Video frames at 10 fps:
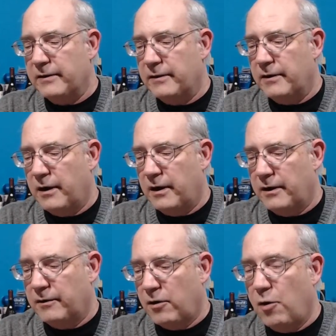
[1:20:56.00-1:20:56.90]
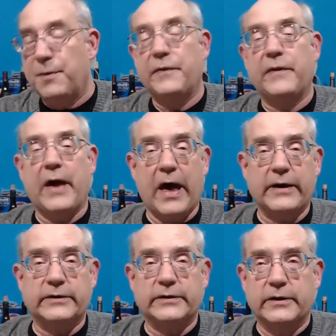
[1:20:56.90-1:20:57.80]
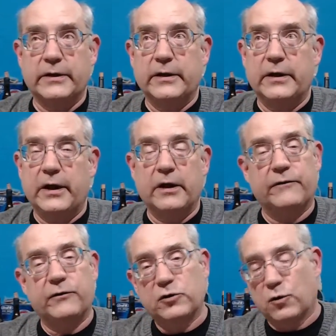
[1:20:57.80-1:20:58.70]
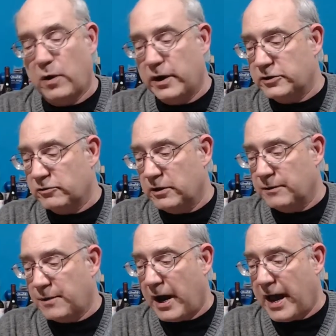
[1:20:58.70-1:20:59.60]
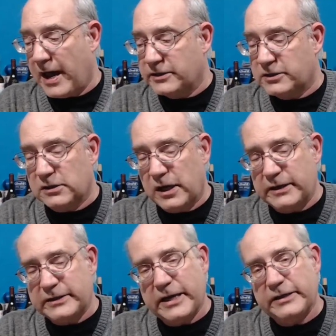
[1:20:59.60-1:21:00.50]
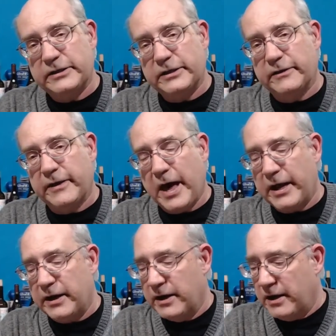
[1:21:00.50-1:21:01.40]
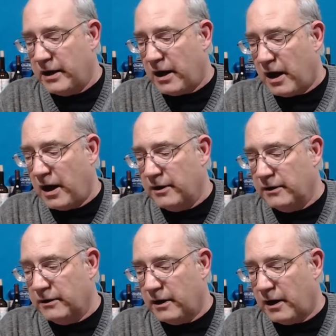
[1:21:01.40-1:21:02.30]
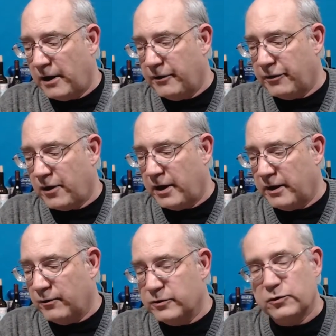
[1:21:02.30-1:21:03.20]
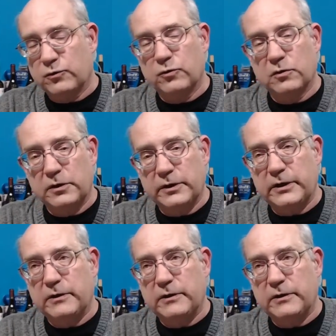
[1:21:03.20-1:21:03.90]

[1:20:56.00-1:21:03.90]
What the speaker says: open that in a future wine stream. I had a slight tasting of that. I thought it was really,